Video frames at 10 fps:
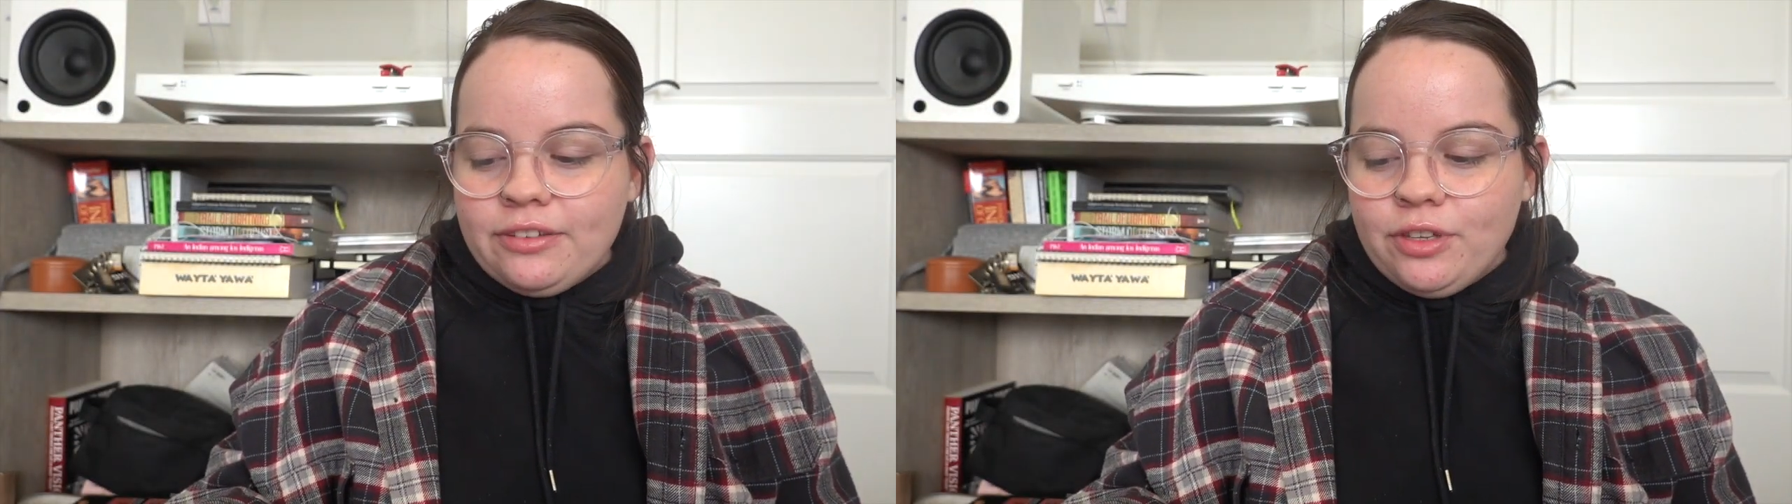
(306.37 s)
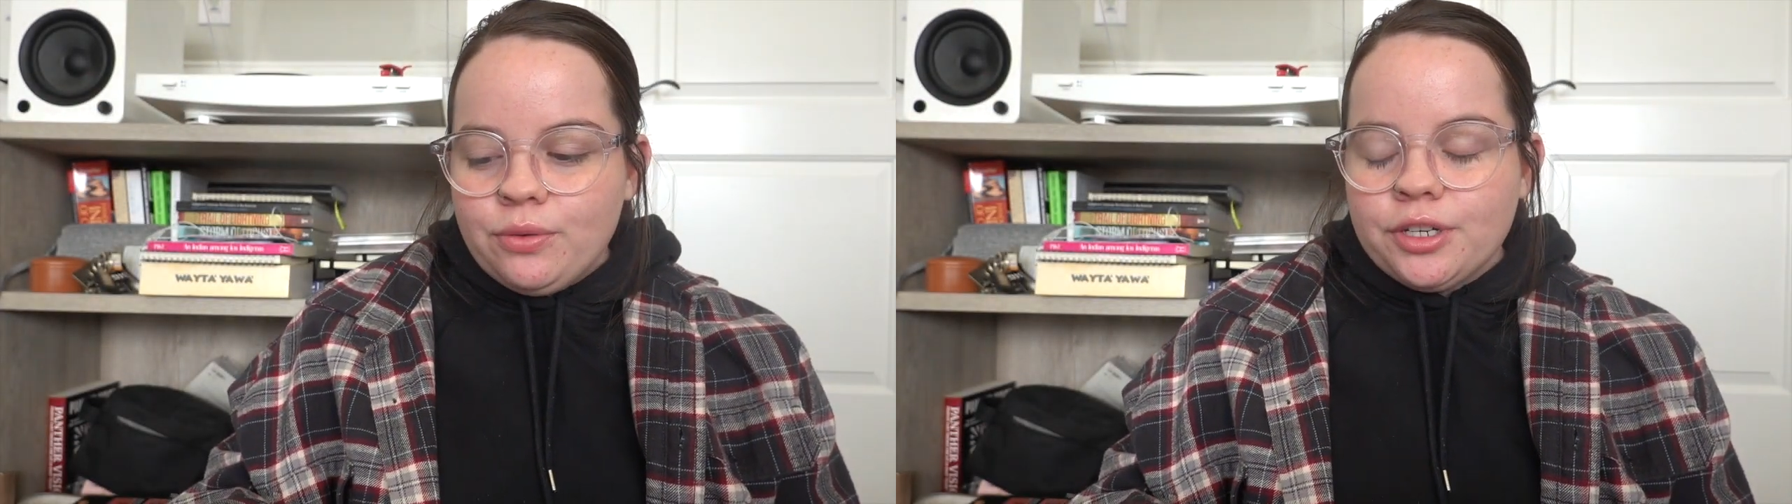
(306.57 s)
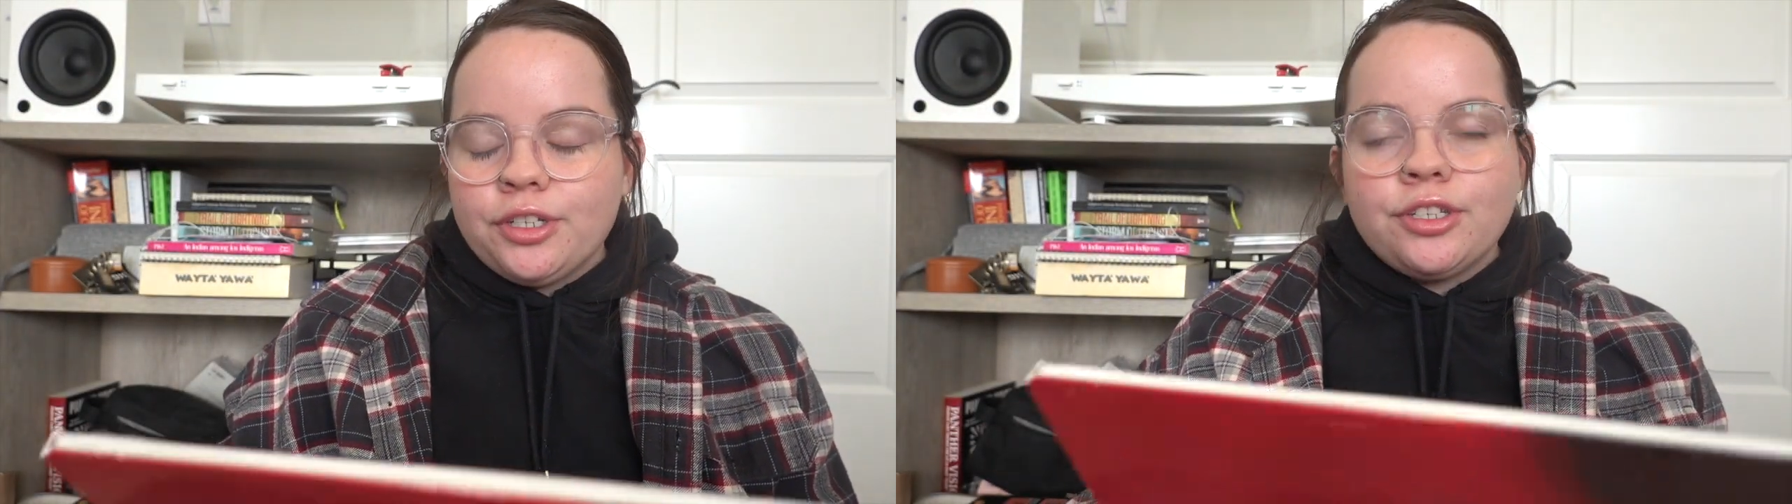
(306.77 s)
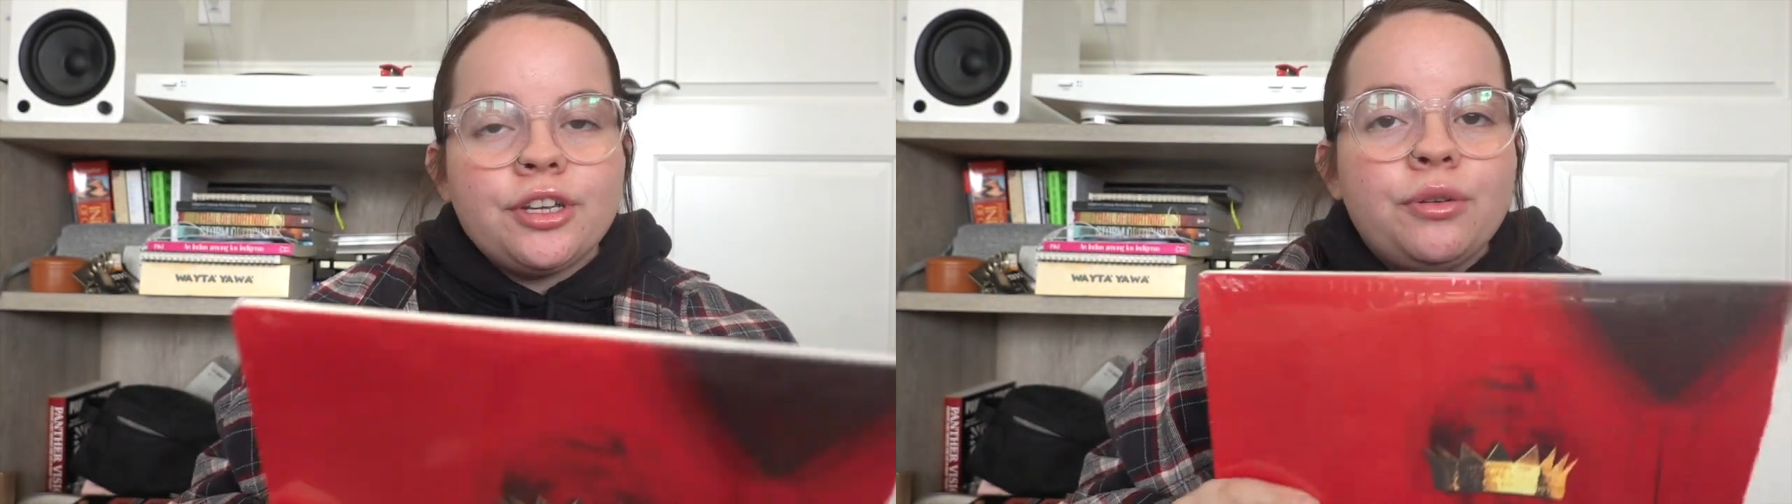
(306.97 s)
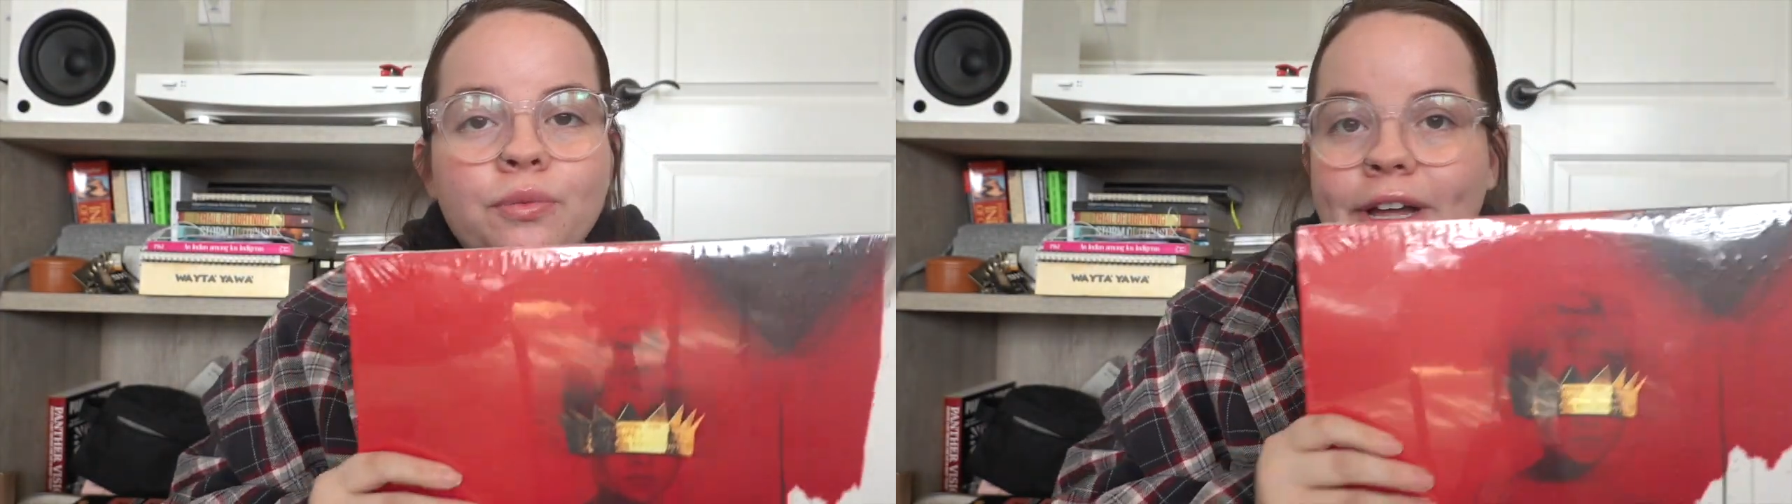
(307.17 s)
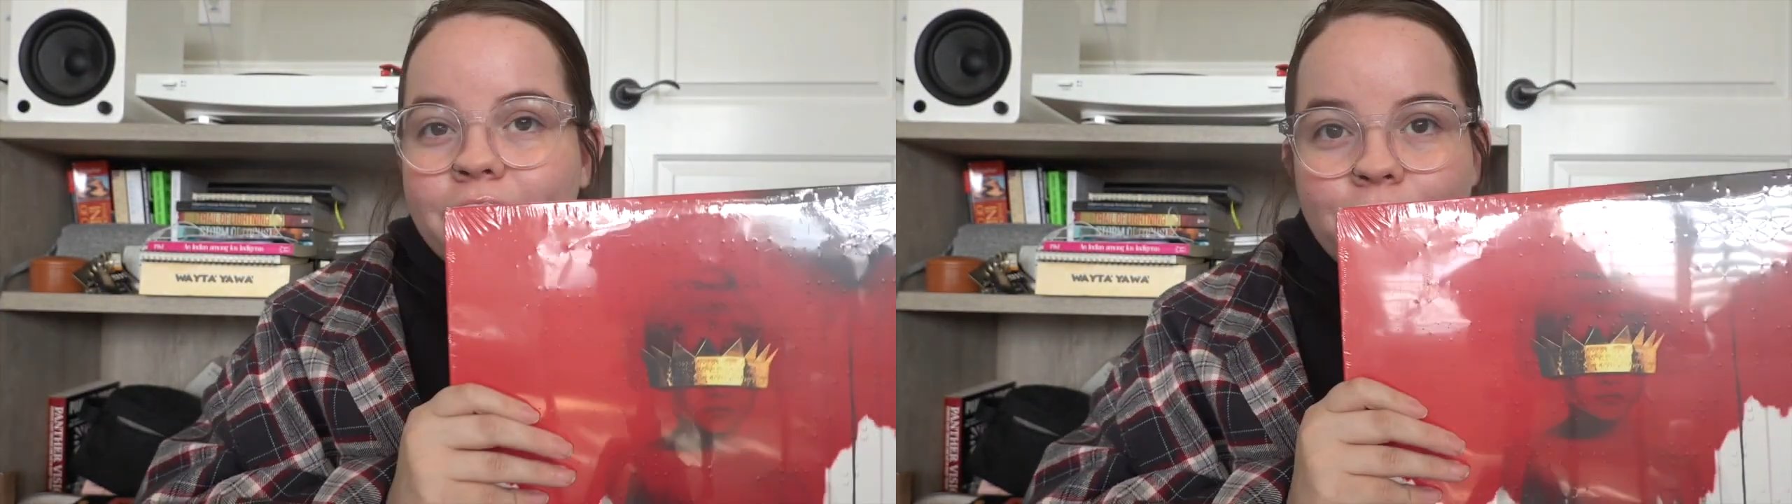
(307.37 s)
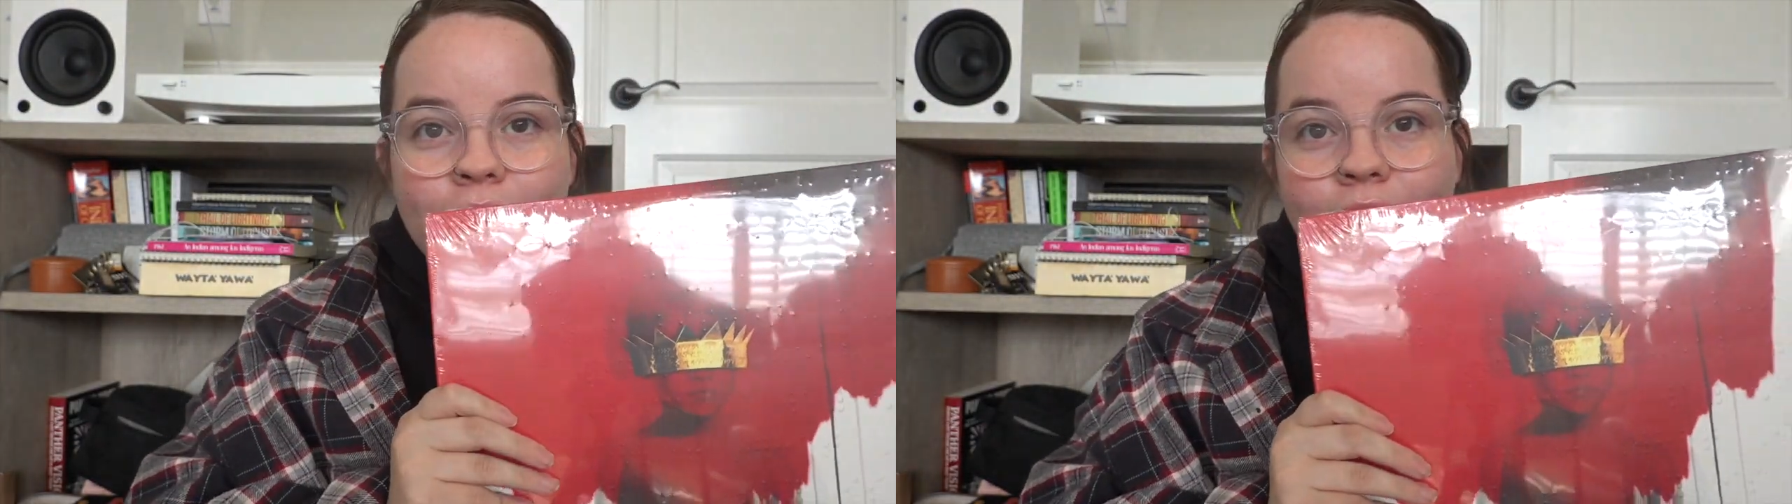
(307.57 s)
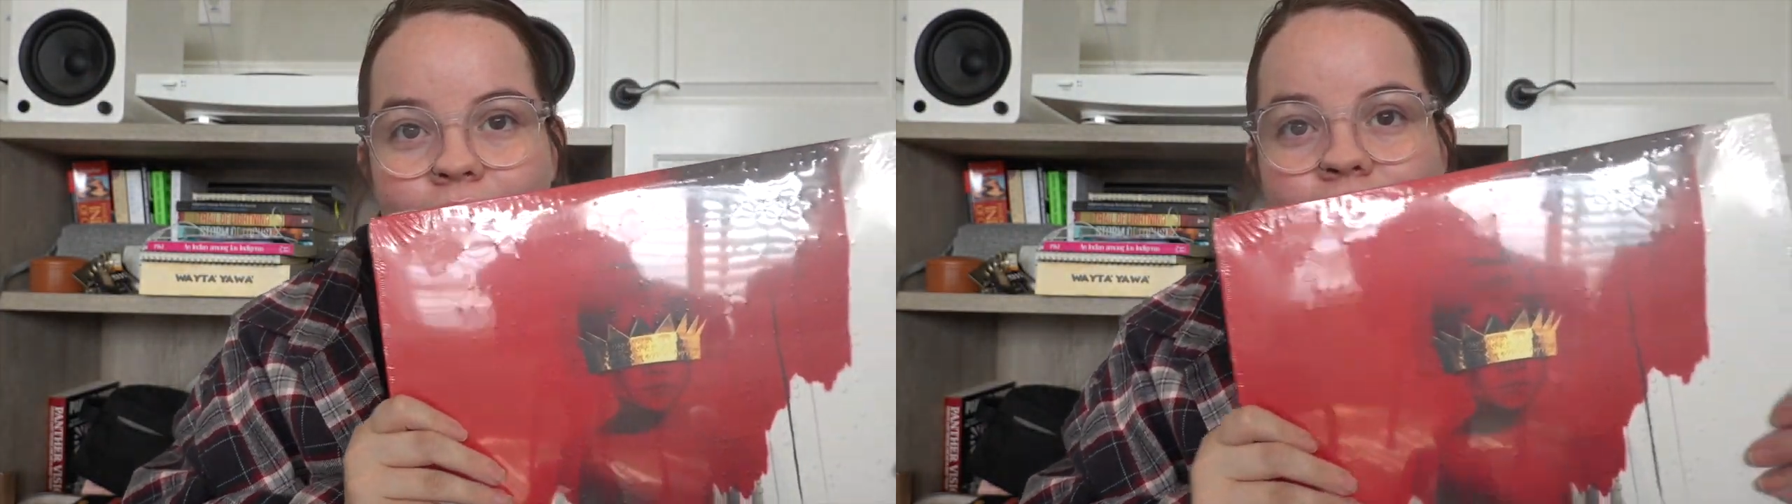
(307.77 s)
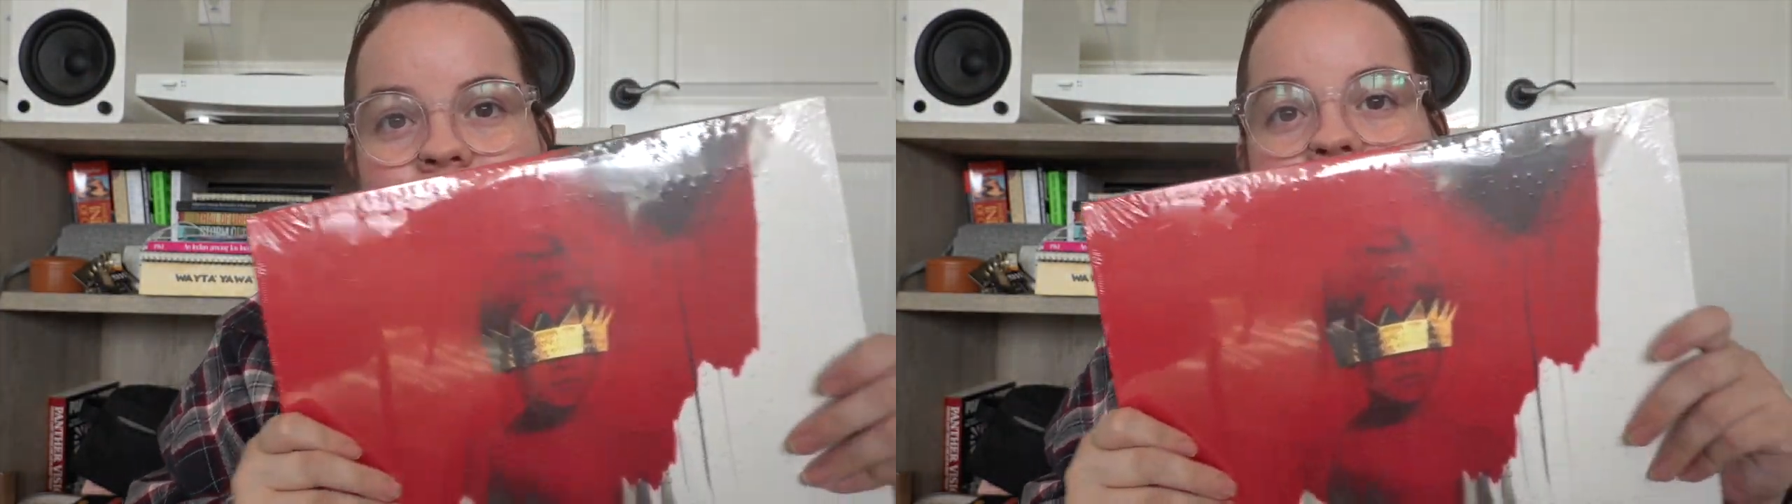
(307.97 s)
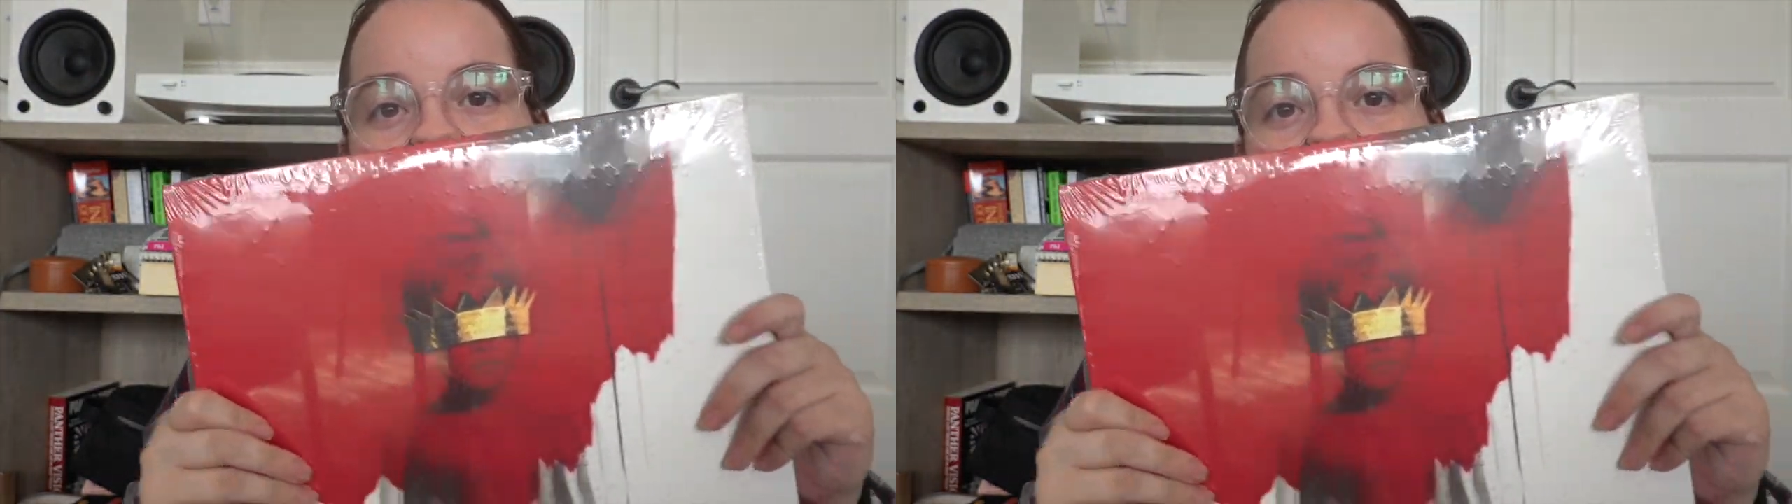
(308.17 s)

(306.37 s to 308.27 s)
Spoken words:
of you are so well aware,